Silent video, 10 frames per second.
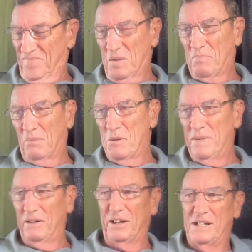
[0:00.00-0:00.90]
Probably
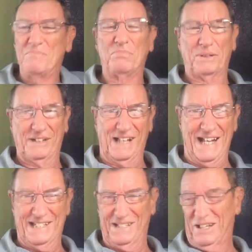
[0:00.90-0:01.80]
better I didn't put the
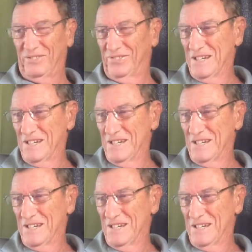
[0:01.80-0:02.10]
glasses off.